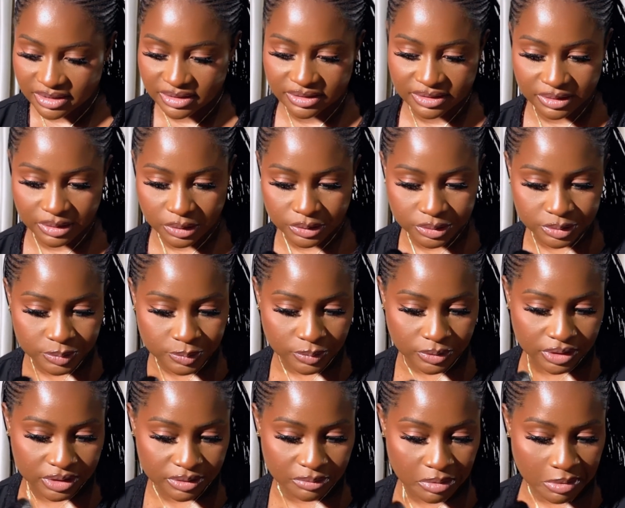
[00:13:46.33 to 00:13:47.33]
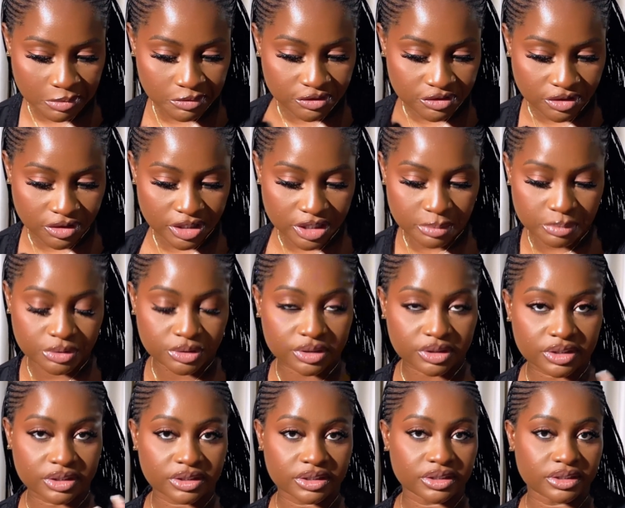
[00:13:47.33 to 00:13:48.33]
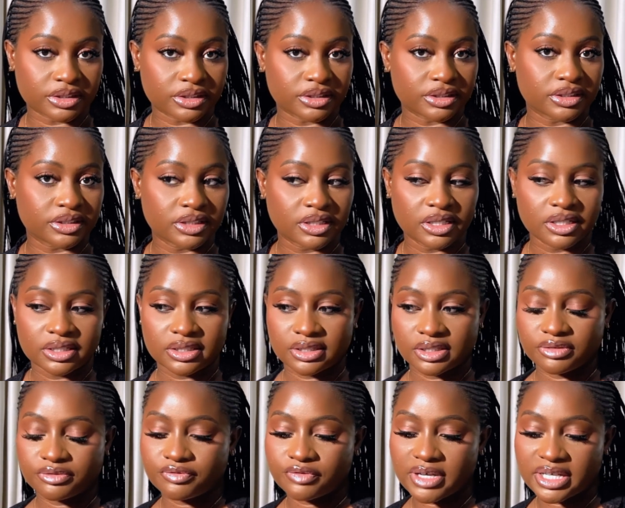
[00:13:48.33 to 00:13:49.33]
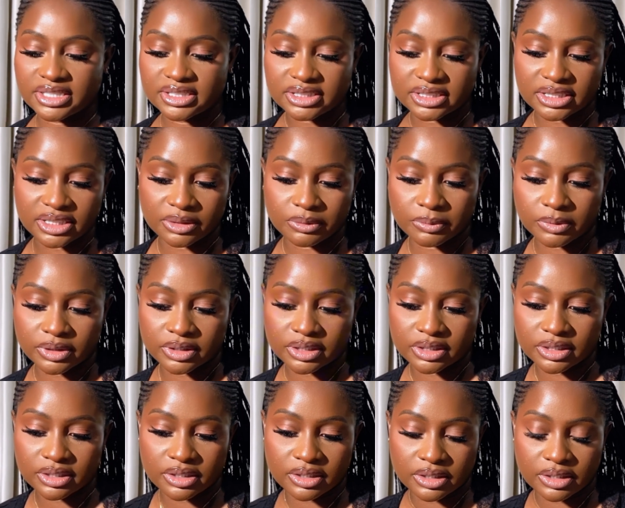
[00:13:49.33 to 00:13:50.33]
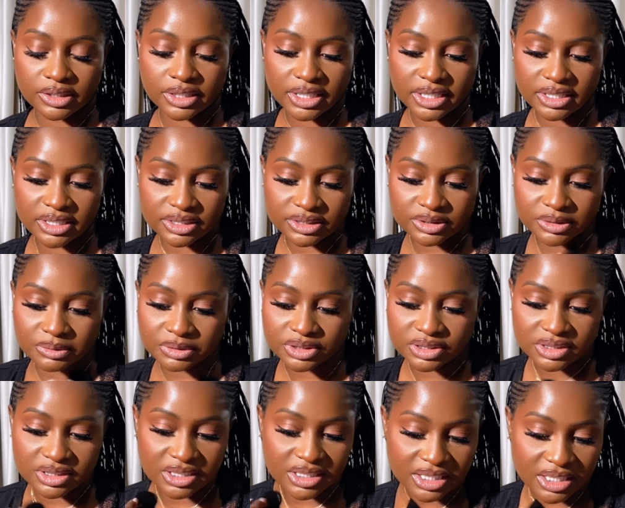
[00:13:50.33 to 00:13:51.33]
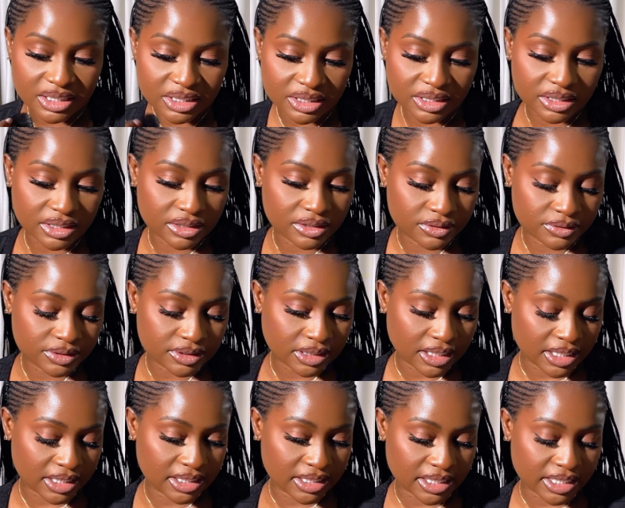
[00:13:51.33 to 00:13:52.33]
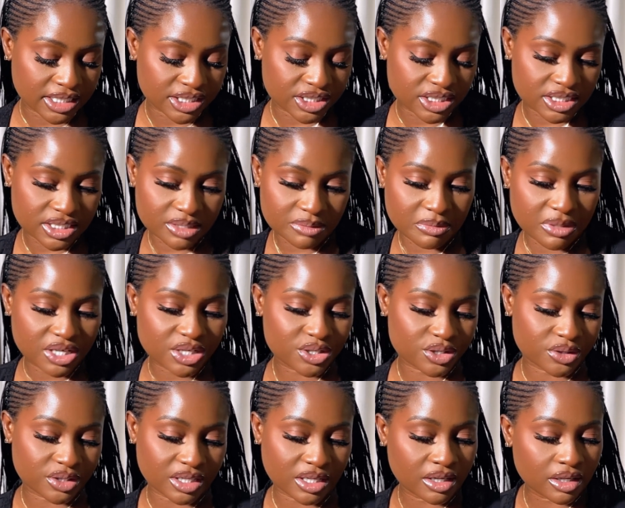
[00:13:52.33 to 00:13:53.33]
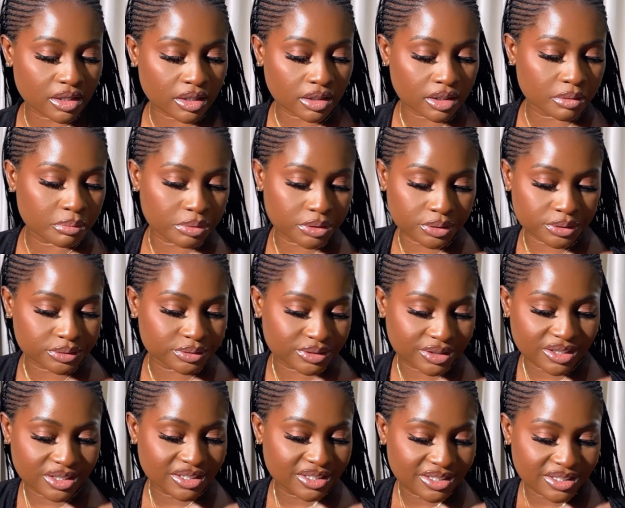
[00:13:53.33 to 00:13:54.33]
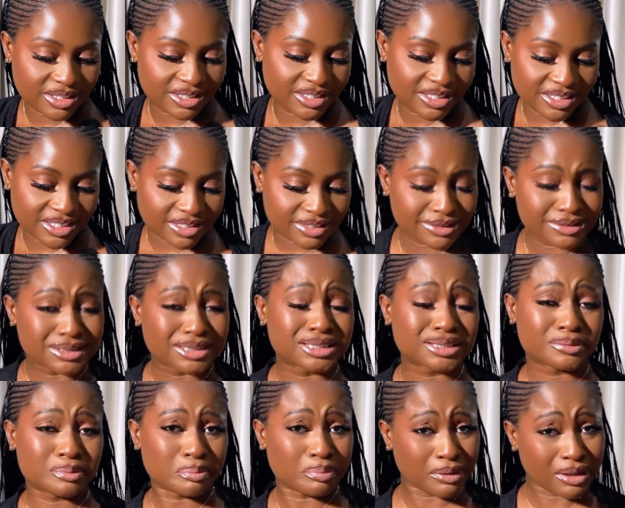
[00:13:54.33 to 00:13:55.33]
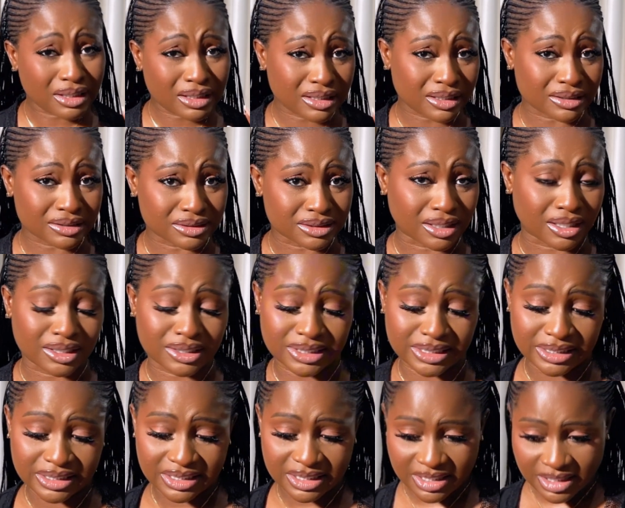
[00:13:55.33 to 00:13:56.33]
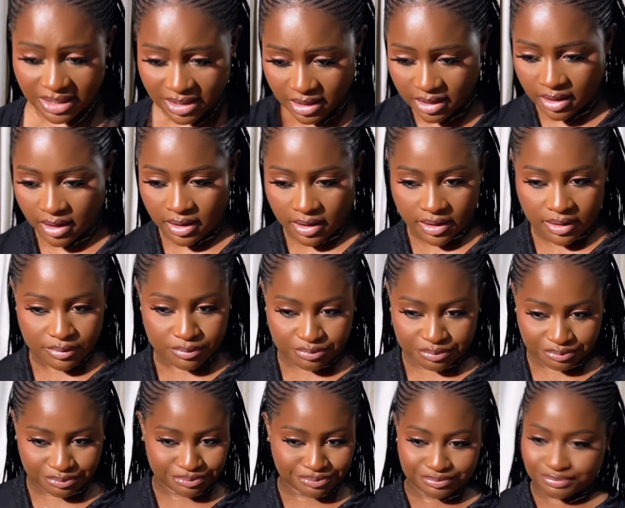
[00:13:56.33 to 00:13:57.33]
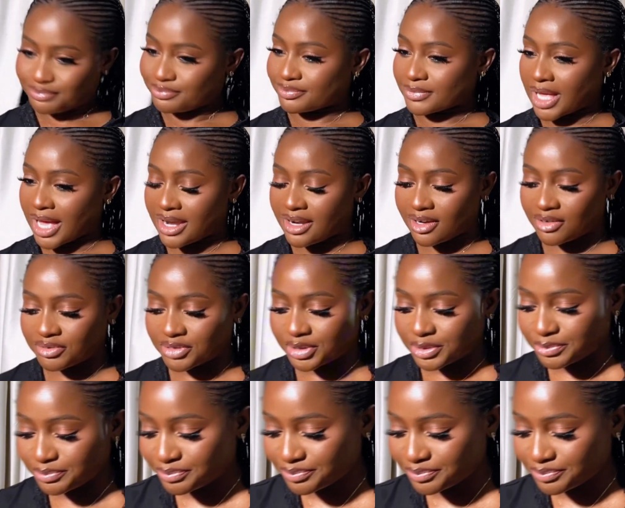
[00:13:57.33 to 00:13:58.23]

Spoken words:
Loose one. Remember we already put the Fenty one on it, so we're just gonna get the loose highlighter and just make sure that collarbone is speaking, darling. I love it.